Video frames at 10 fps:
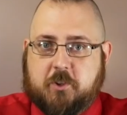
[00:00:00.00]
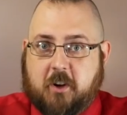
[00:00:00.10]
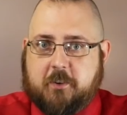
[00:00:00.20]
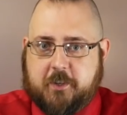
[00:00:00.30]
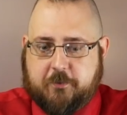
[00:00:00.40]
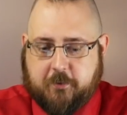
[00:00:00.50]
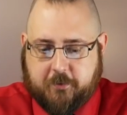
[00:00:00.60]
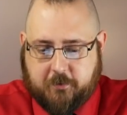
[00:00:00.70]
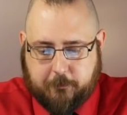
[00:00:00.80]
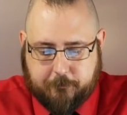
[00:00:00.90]
charge
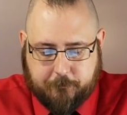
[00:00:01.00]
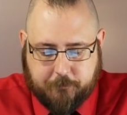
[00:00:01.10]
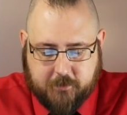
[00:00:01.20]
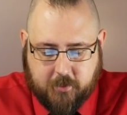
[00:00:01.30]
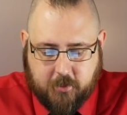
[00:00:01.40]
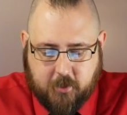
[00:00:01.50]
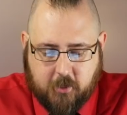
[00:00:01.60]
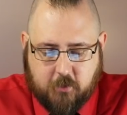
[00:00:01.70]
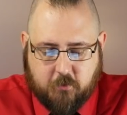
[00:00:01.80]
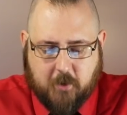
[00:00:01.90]
interest.
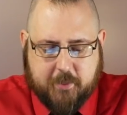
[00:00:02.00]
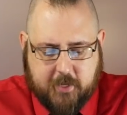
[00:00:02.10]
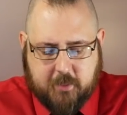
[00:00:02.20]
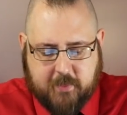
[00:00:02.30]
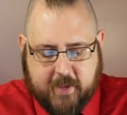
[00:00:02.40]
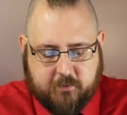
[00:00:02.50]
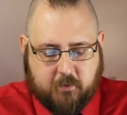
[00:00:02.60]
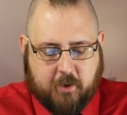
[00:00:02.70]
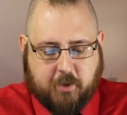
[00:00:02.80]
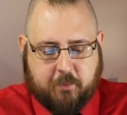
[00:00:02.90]
So I think
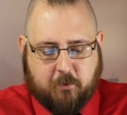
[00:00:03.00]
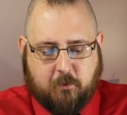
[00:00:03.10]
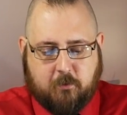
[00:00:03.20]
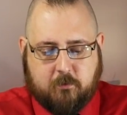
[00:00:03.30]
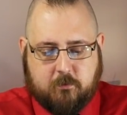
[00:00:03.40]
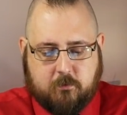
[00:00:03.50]
that's another